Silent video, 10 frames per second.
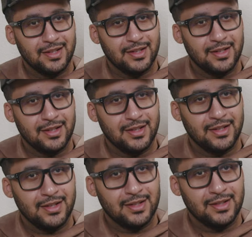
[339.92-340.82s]

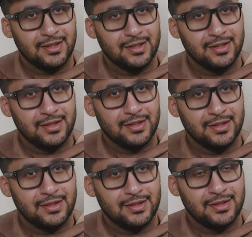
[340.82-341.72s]

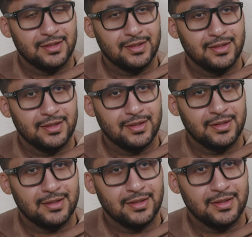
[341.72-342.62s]

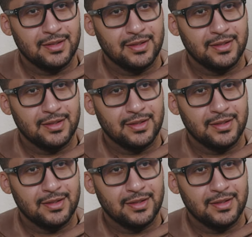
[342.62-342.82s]
This person isn't speaking.